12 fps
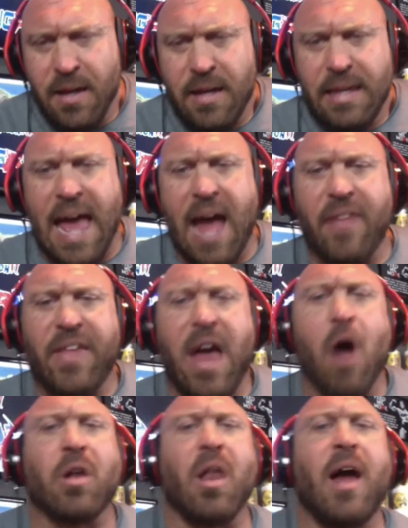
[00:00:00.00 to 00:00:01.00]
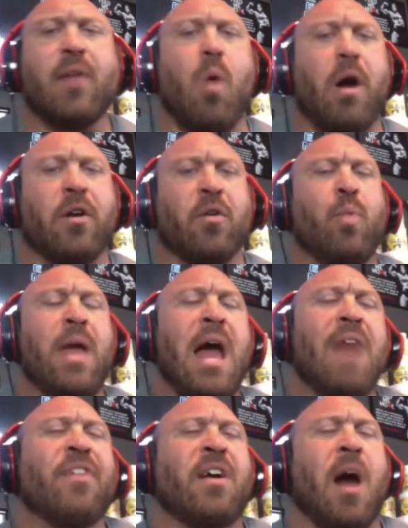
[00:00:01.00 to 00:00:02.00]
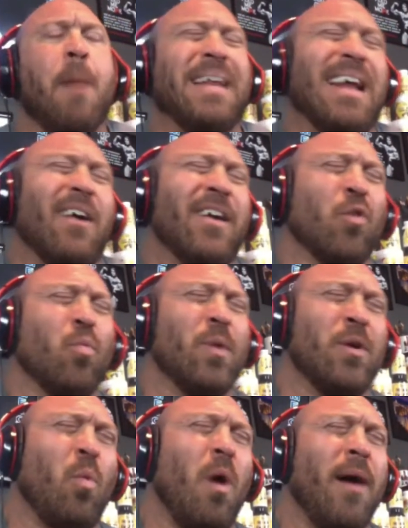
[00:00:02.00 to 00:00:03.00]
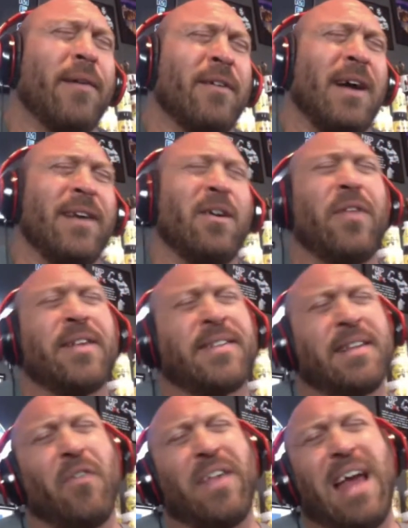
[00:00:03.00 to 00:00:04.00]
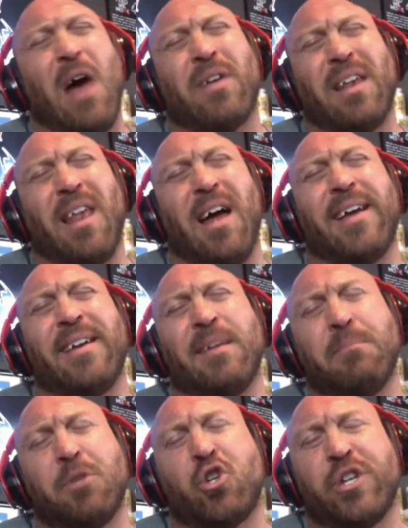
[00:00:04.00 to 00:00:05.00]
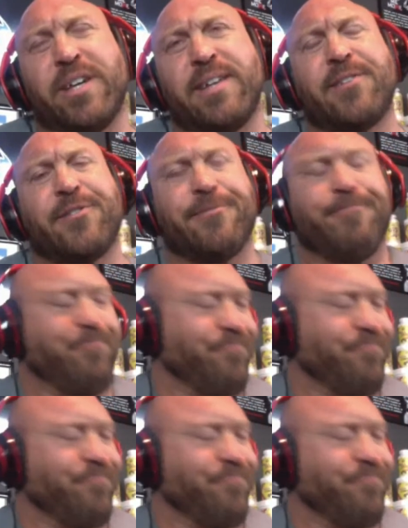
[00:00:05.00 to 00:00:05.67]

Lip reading: Yeah, the alkaline water. We have the company out here, Real Water. I know they sell the alkaline machines.